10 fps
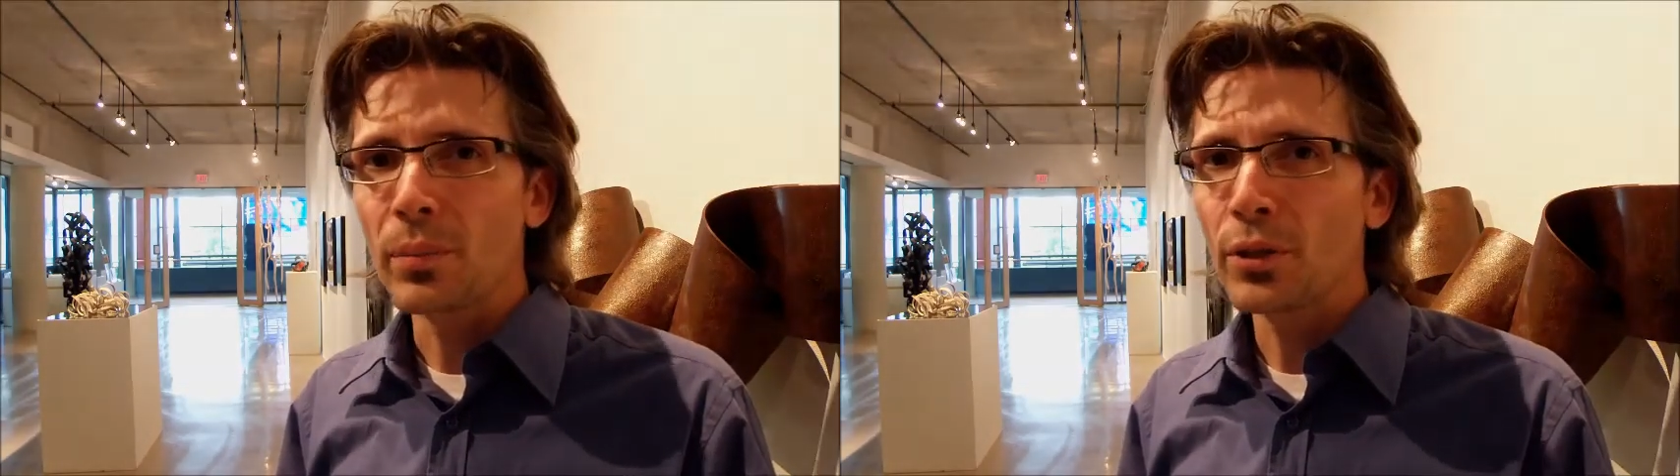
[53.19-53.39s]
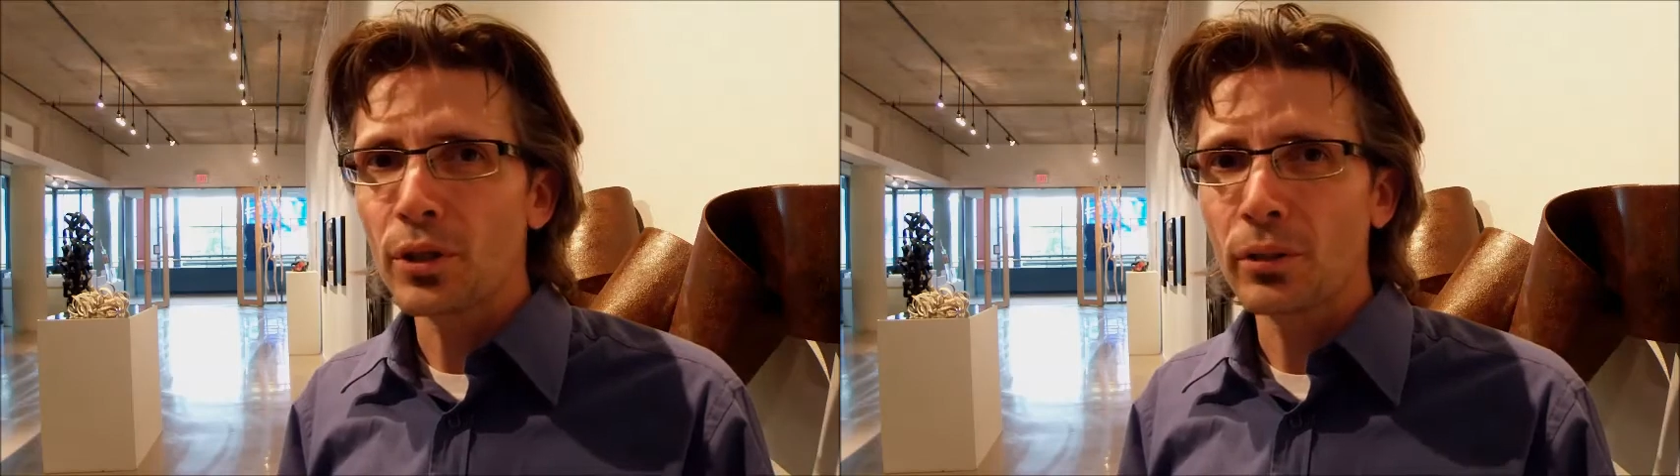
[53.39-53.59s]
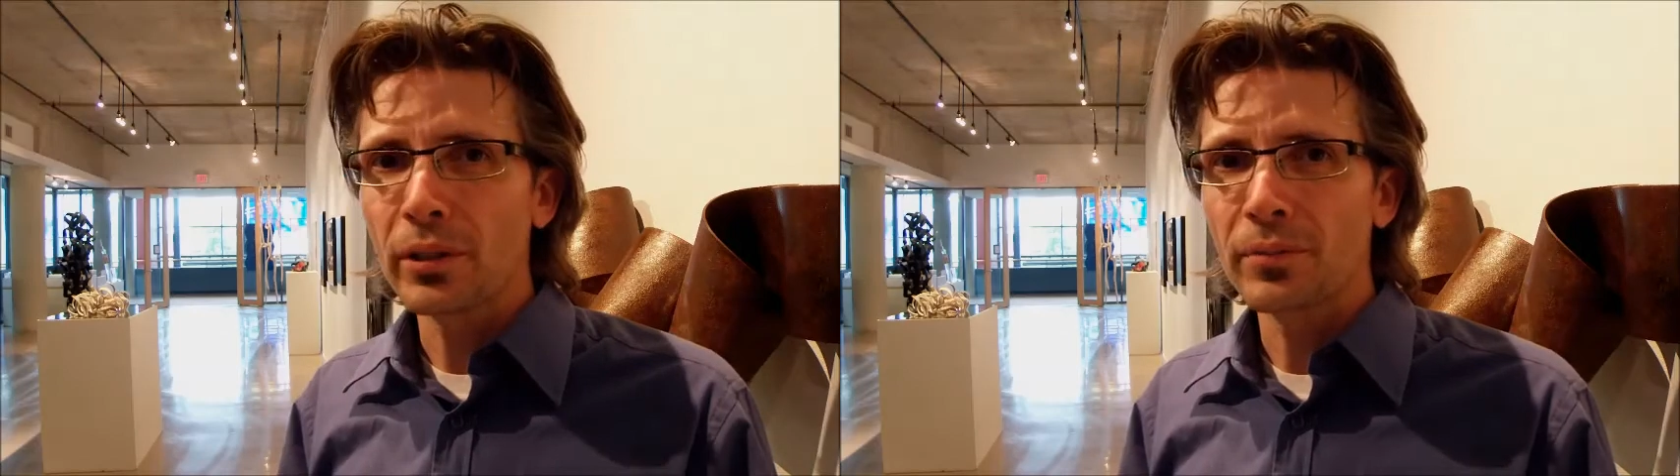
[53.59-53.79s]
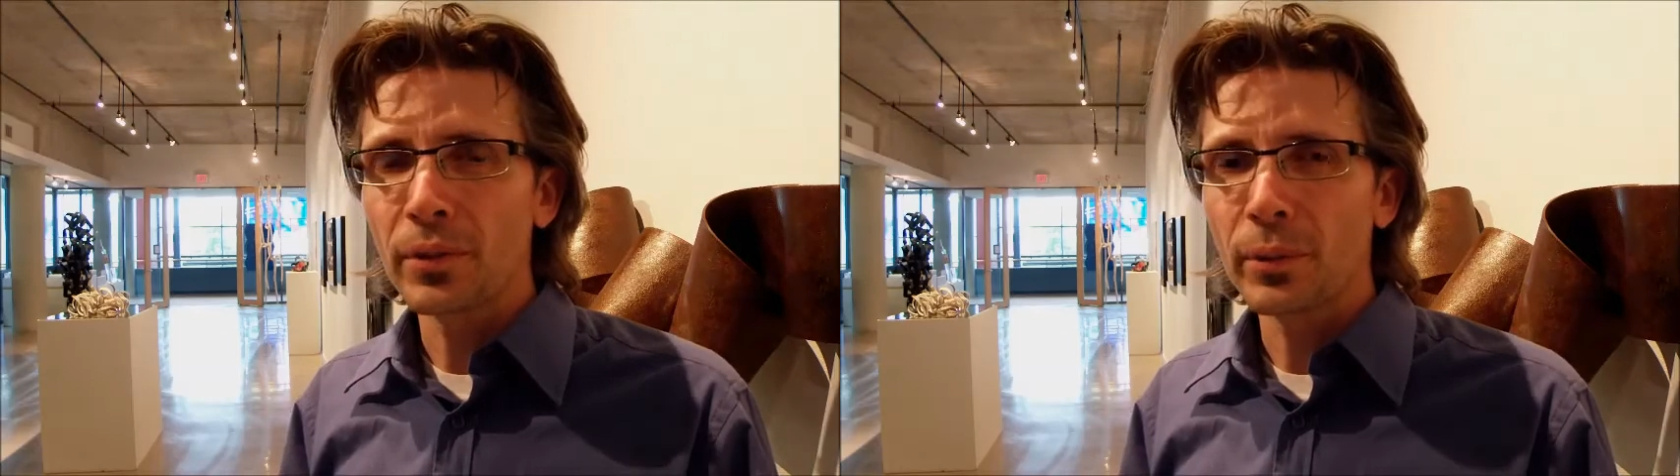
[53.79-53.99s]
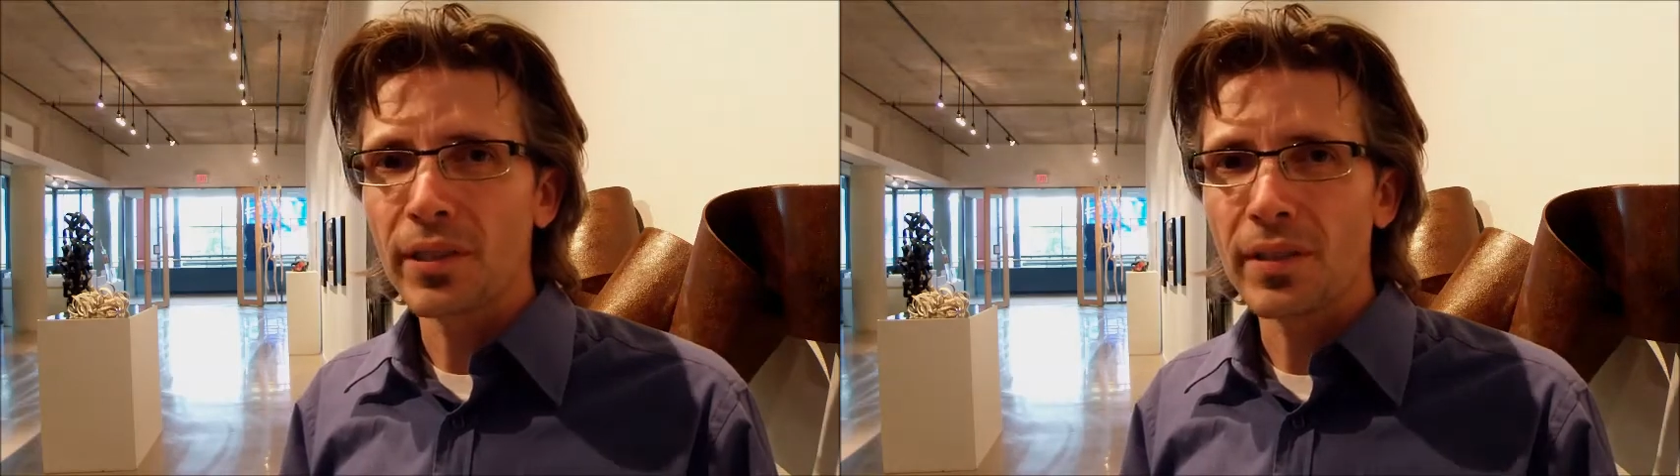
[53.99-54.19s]
musical
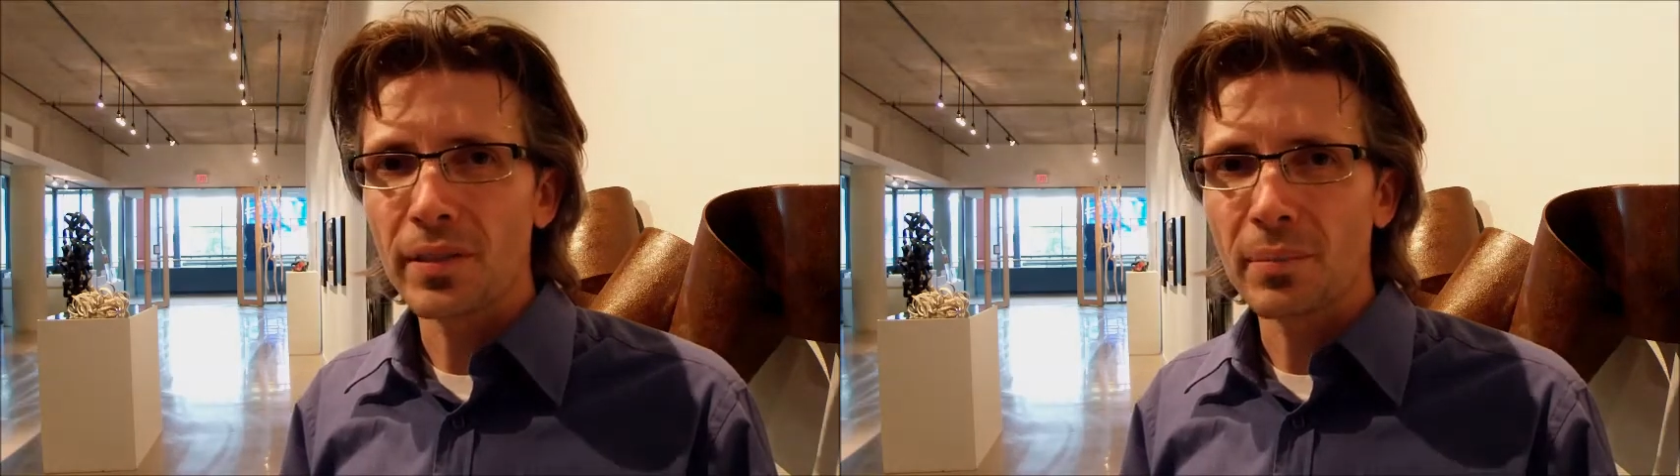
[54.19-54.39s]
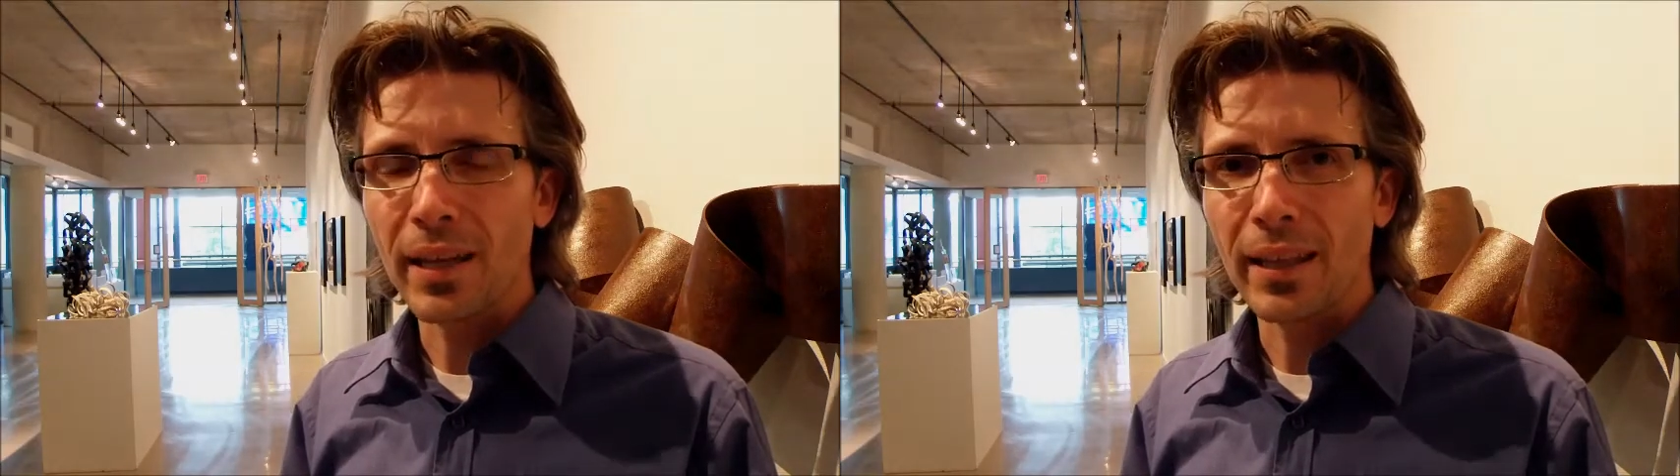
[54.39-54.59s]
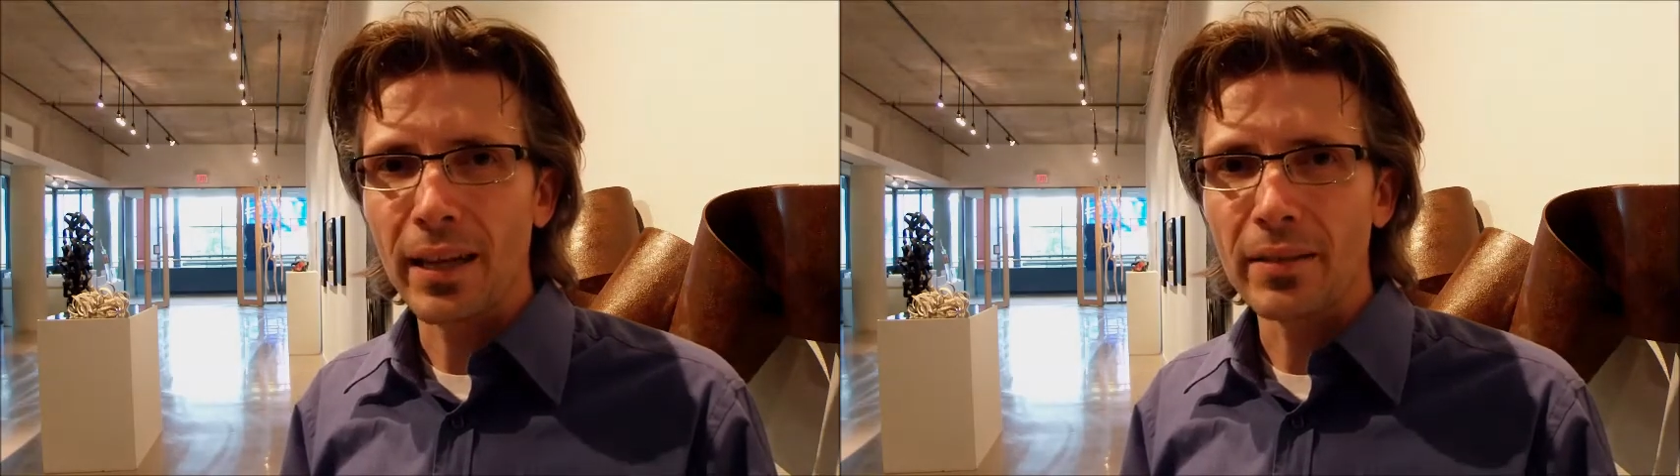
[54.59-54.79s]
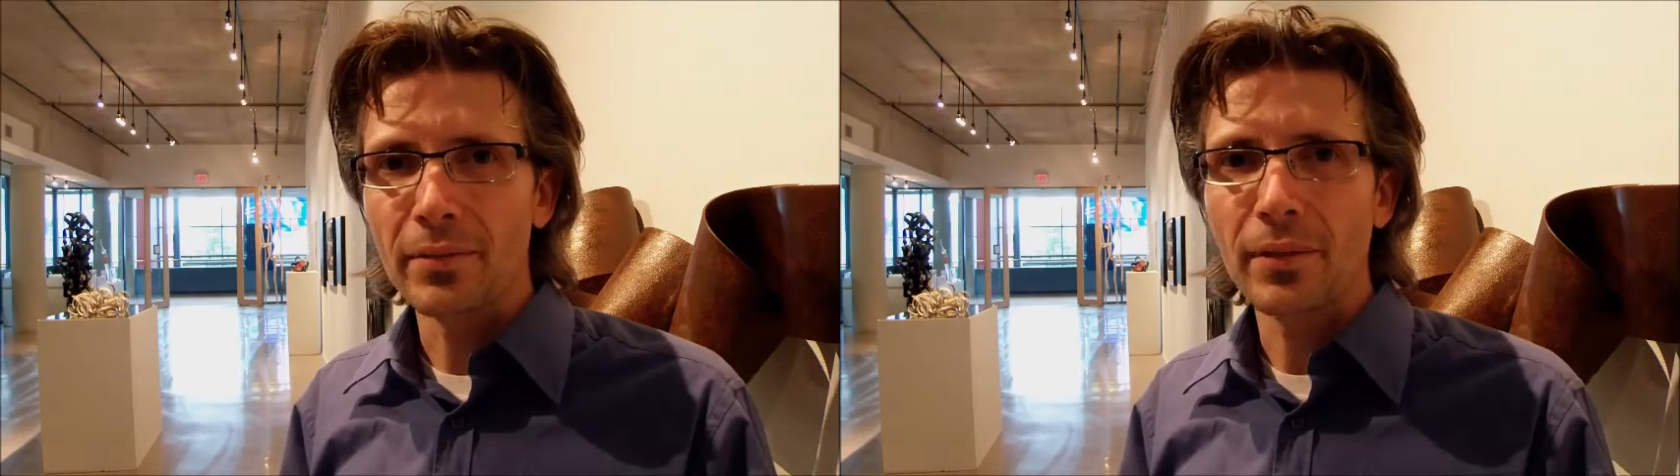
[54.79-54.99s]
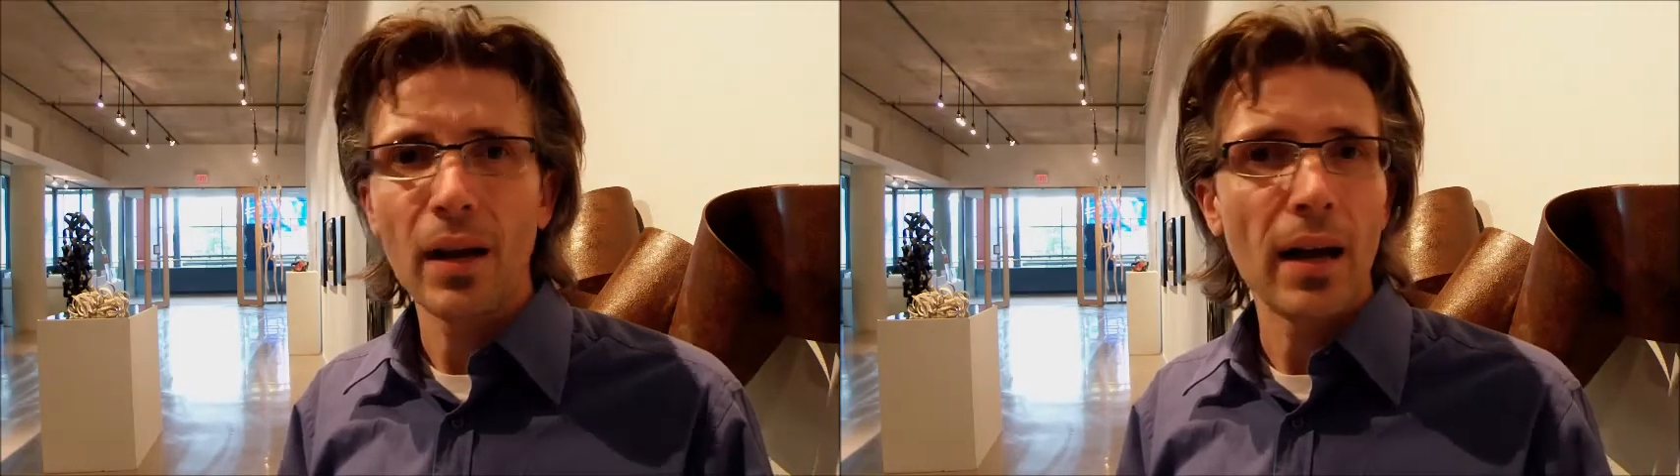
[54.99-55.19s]
influences in my
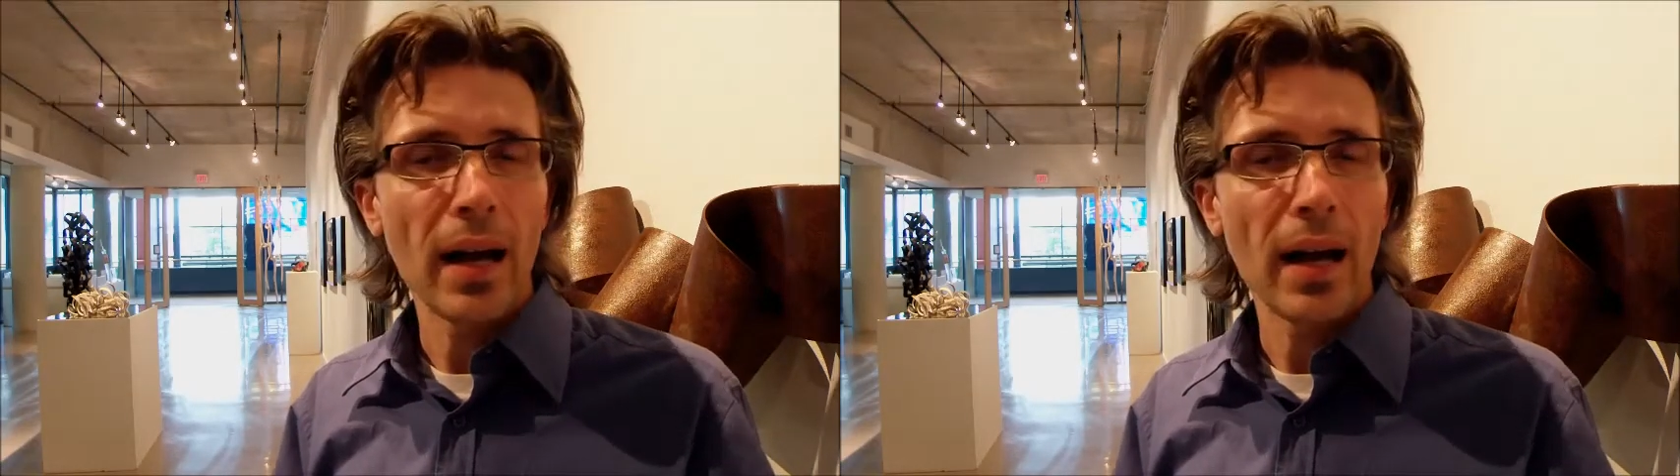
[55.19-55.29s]
life.